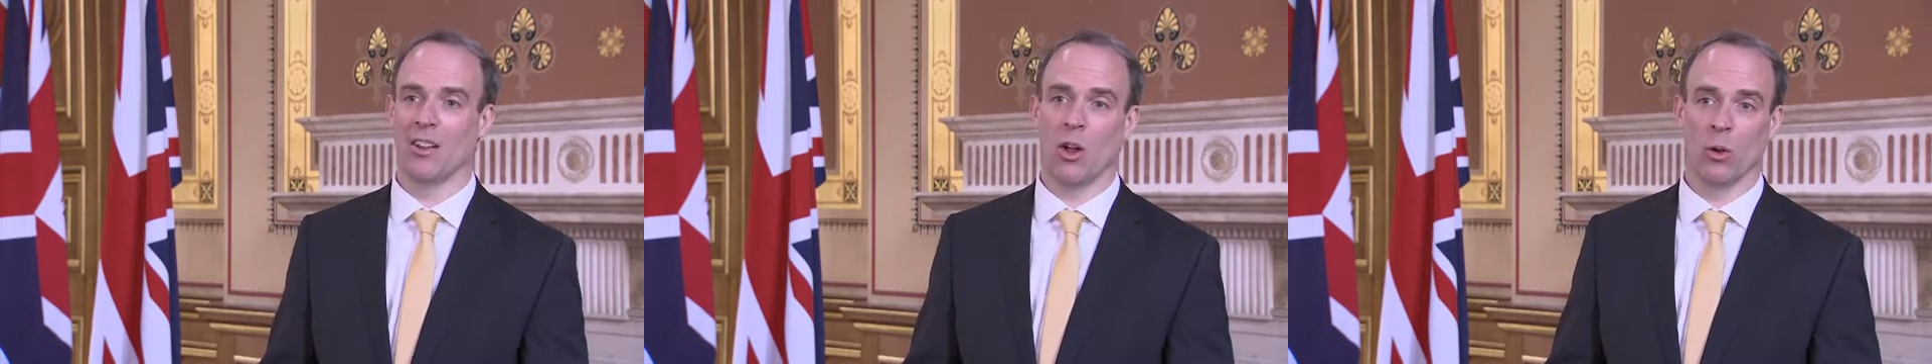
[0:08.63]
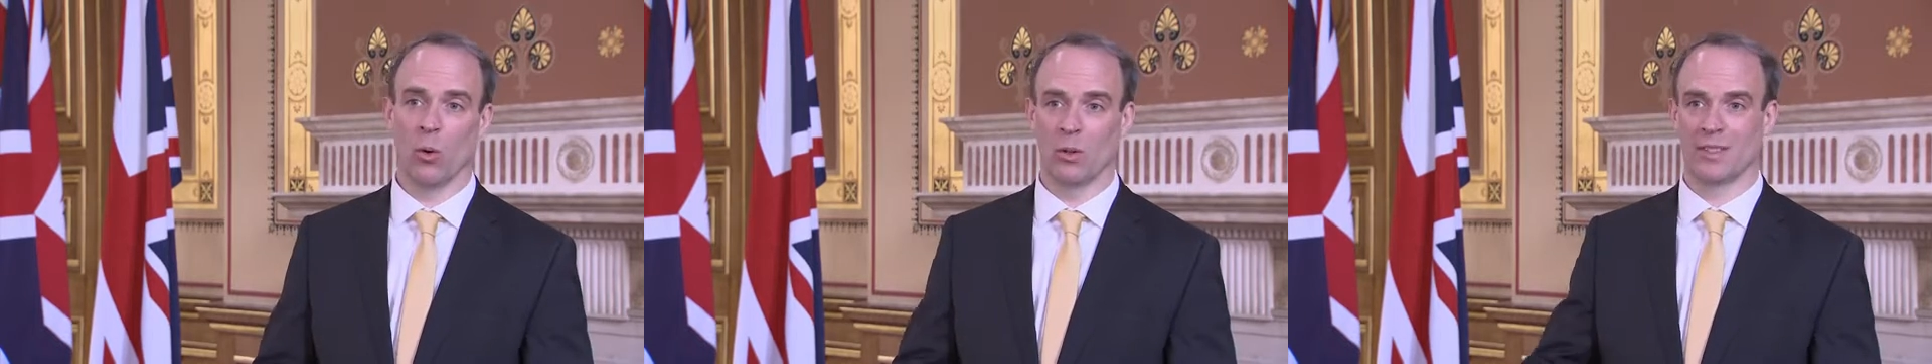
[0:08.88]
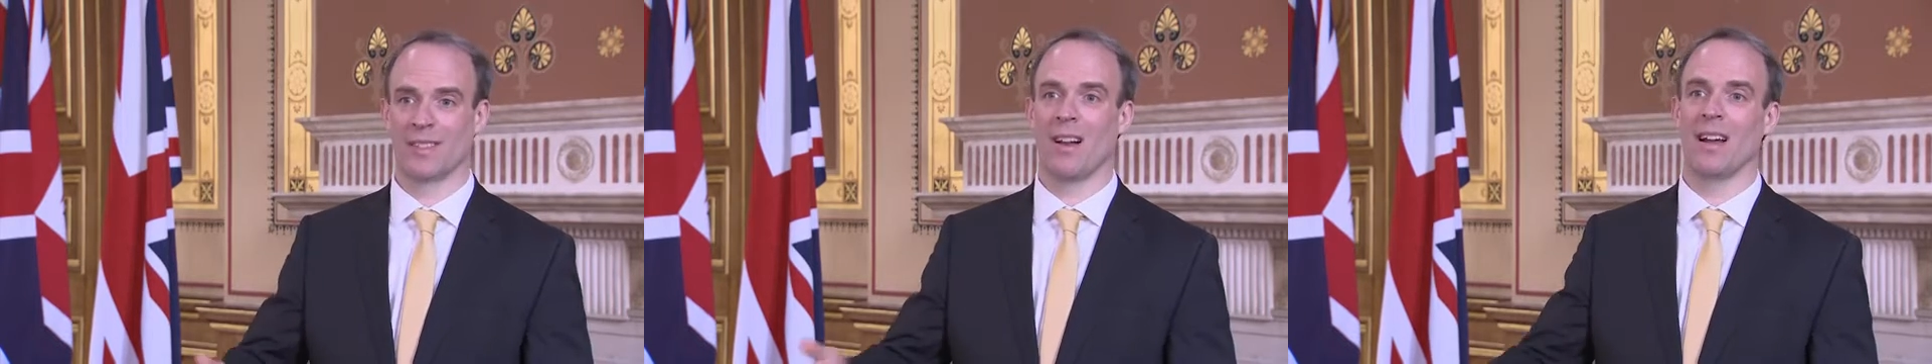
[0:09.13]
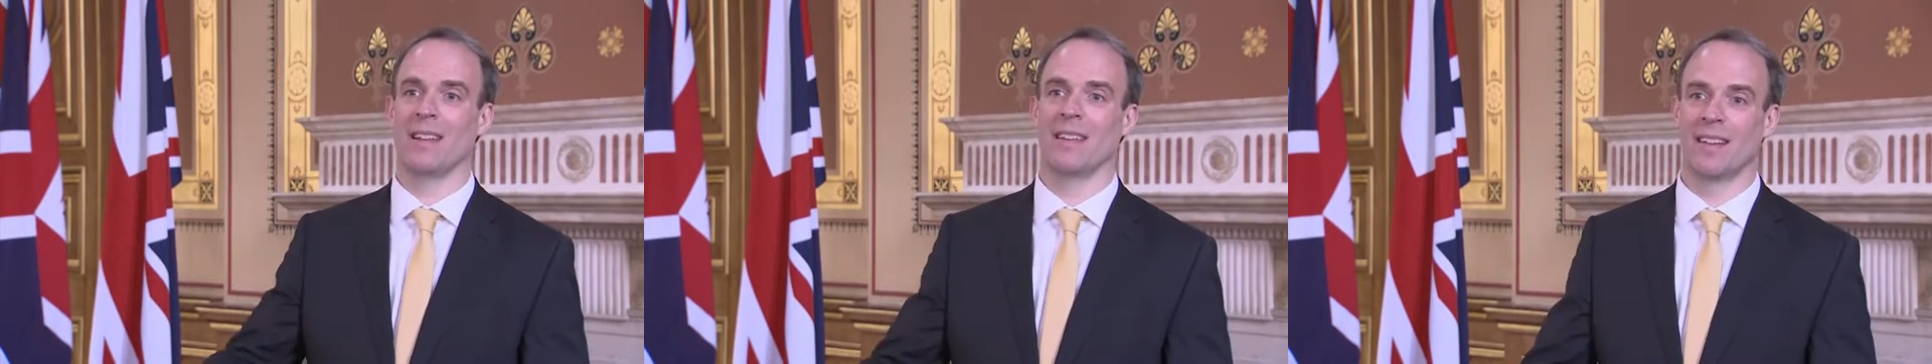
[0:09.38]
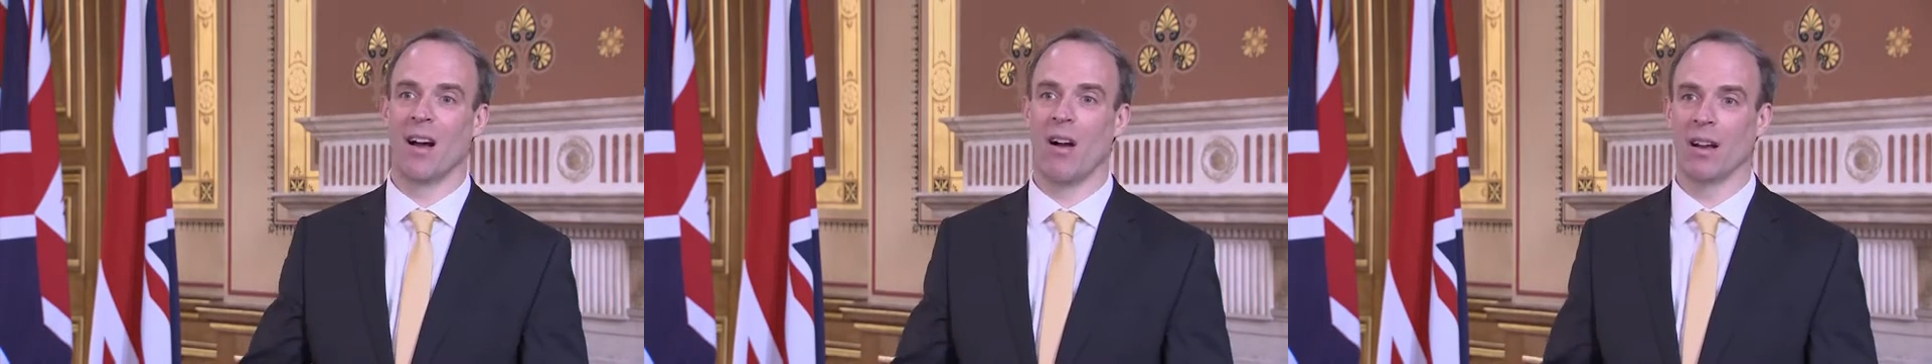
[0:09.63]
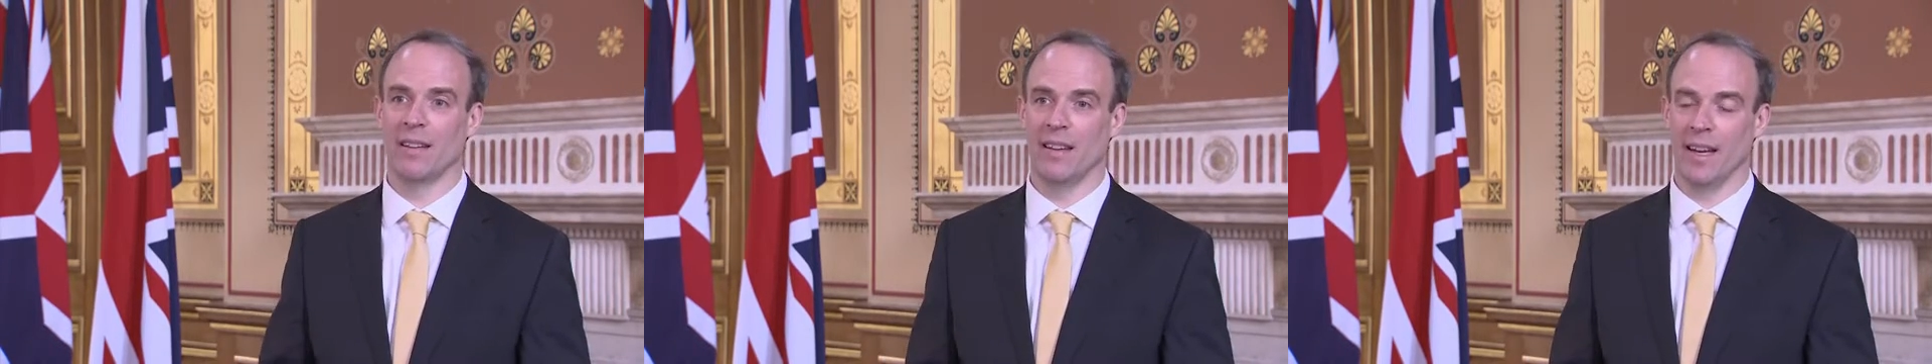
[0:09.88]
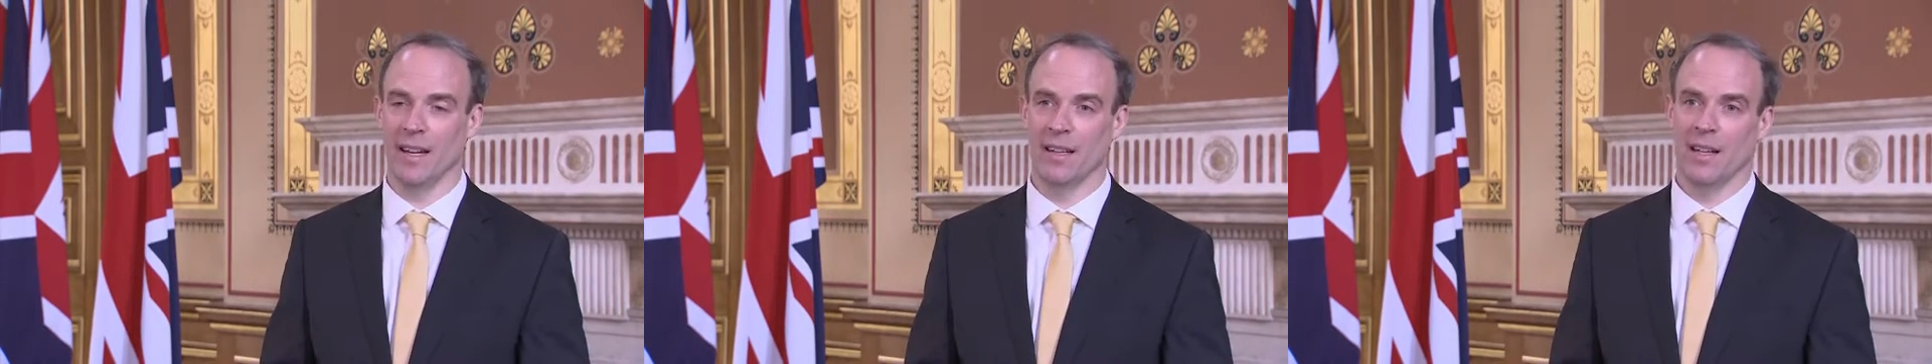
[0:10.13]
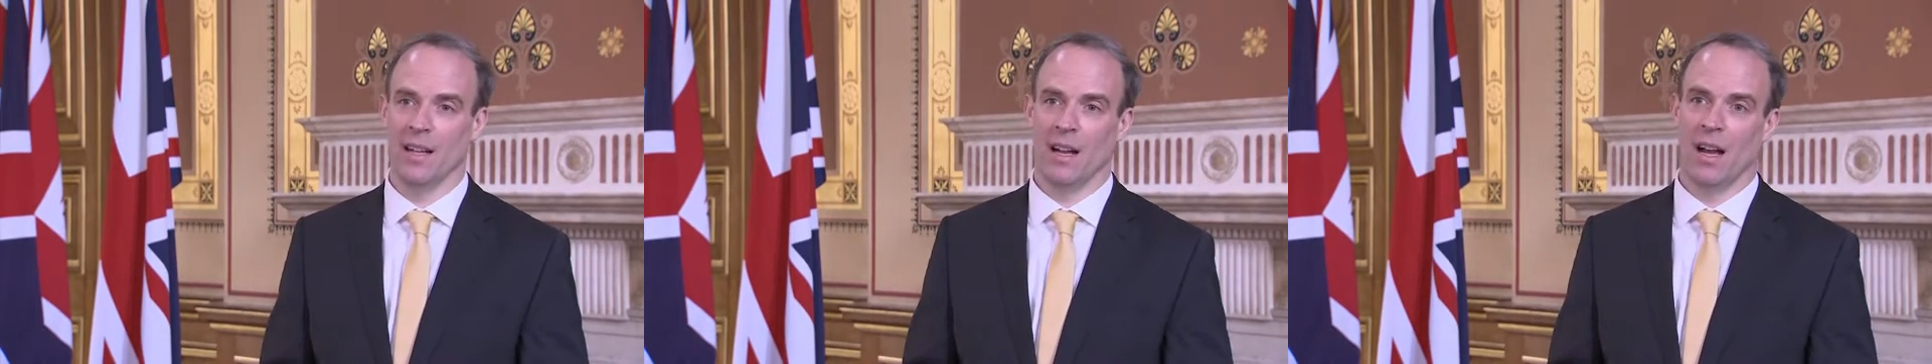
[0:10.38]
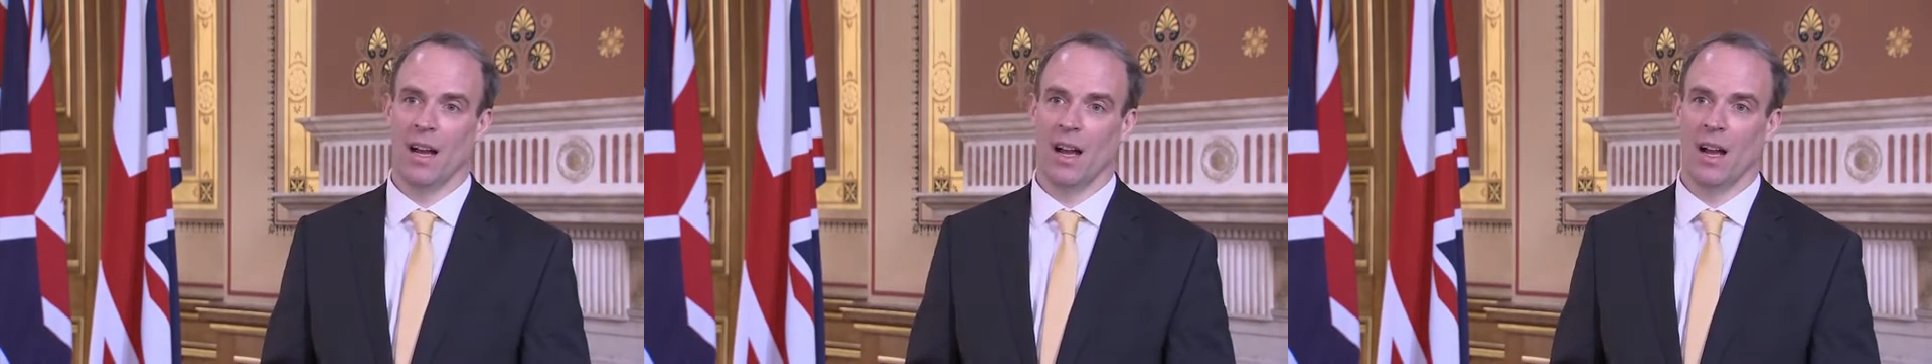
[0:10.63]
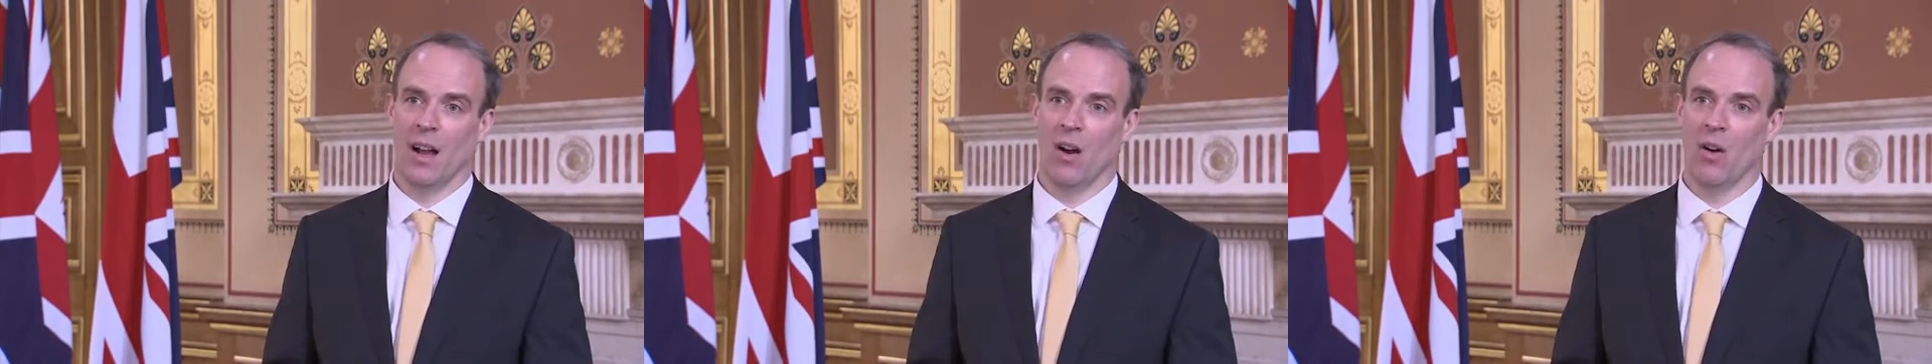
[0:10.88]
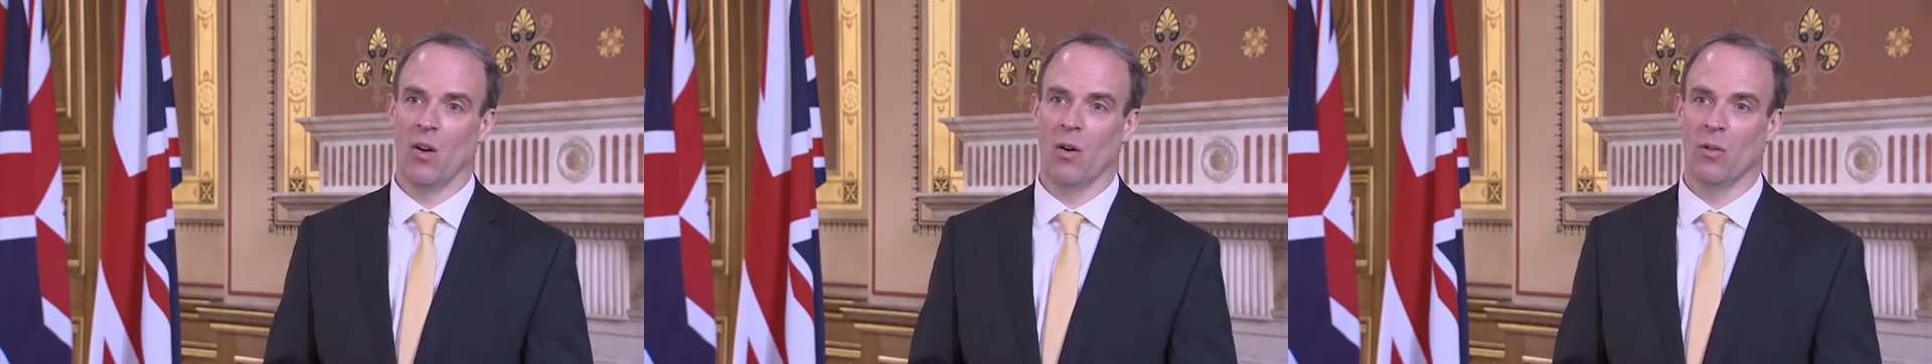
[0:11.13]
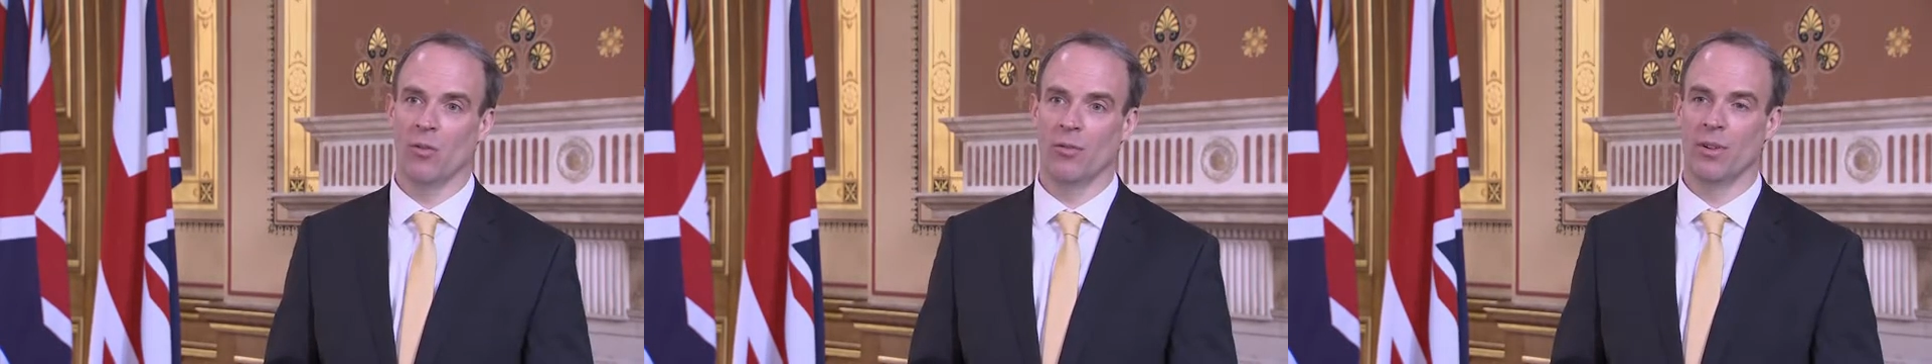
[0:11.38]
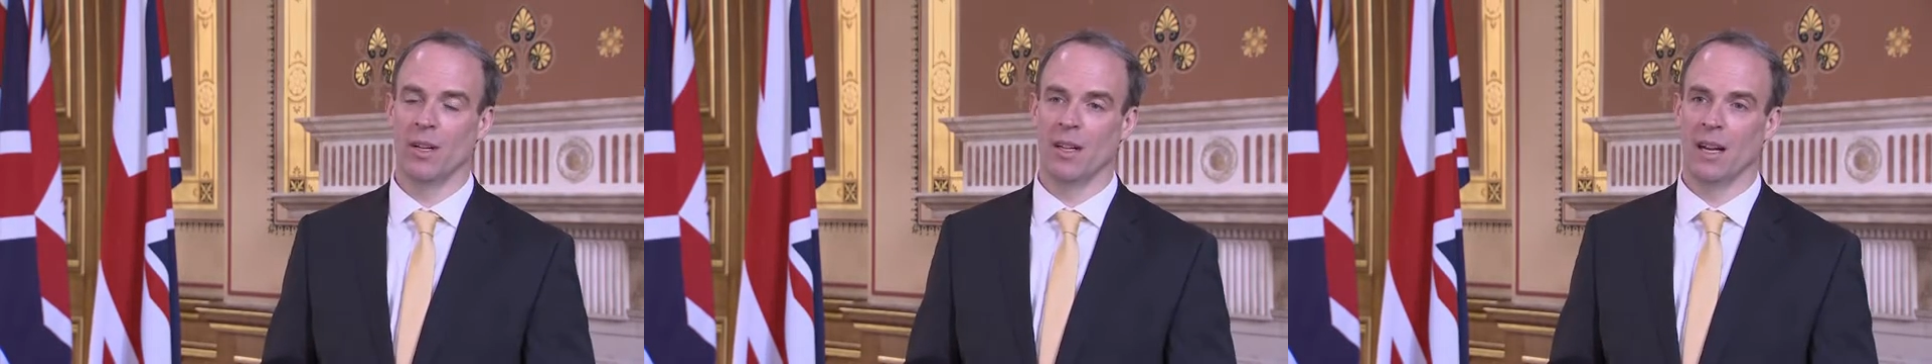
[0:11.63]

alongside the targeting of